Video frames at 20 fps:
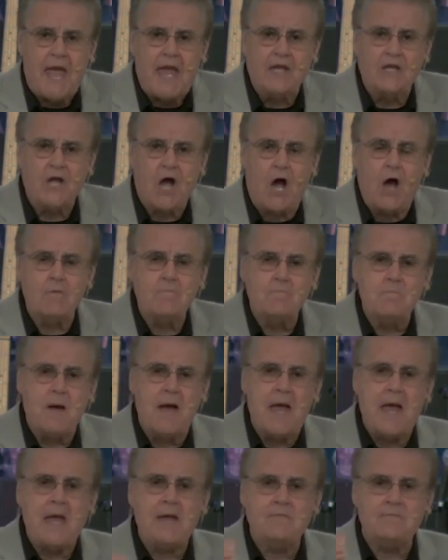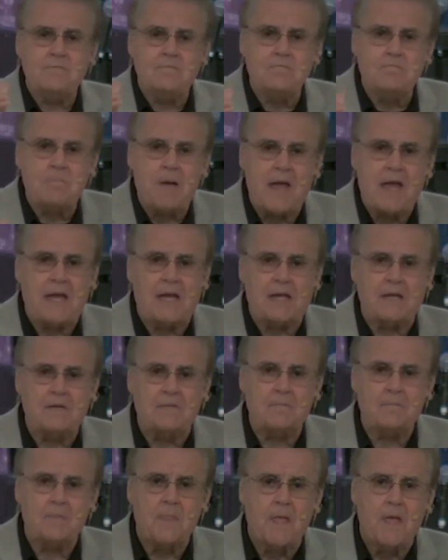And God made
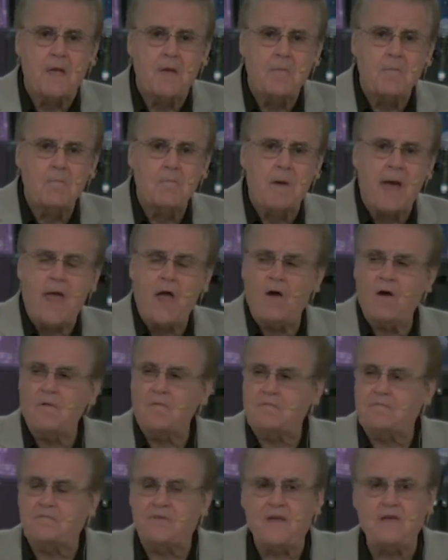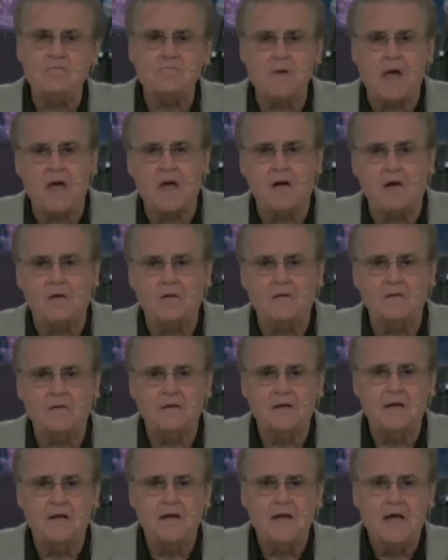man, male and female.
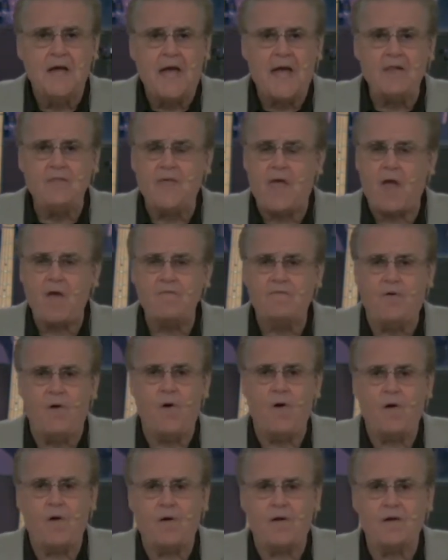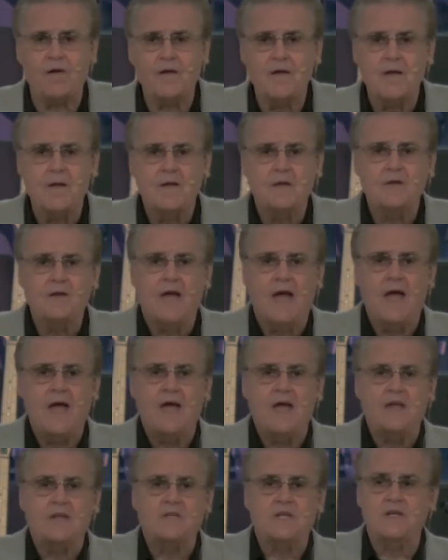And therefore,
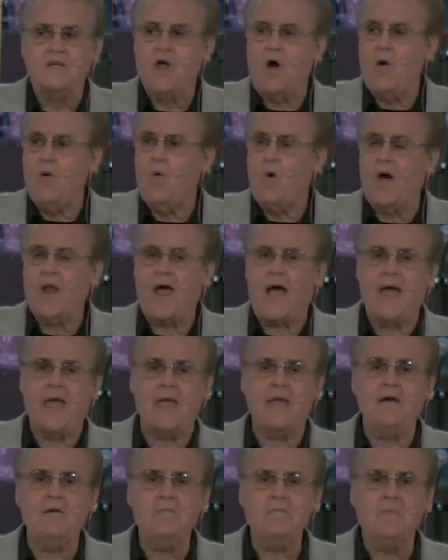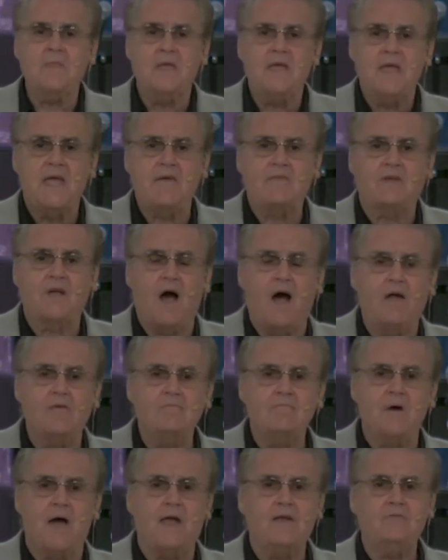to know what I am, if
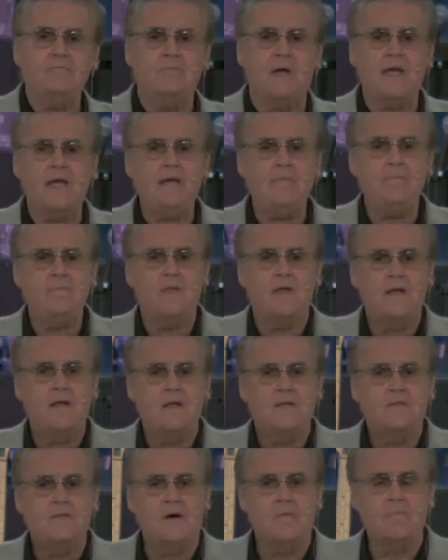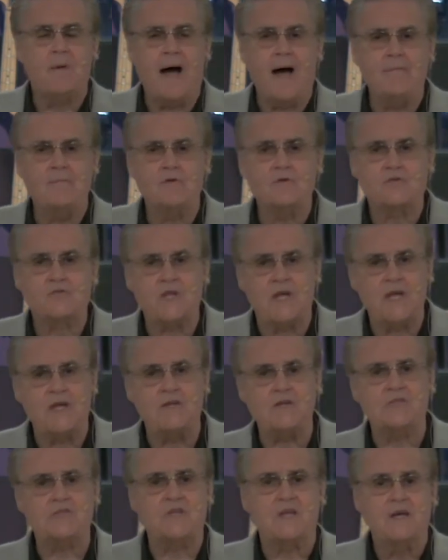God made me, the Bible
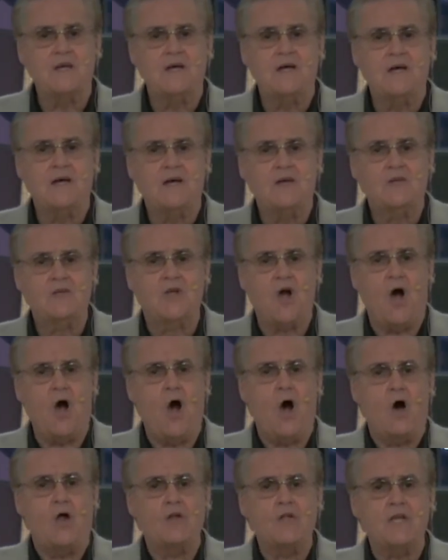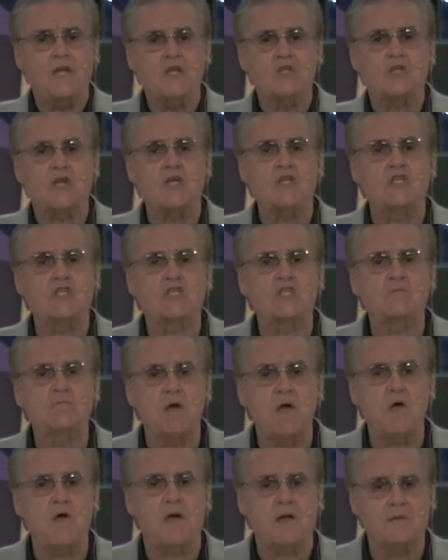says God is a
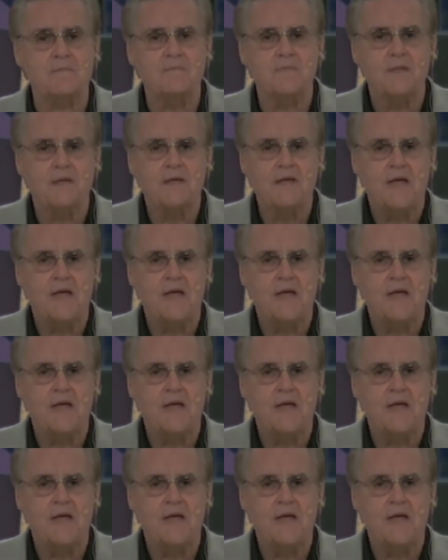spirit.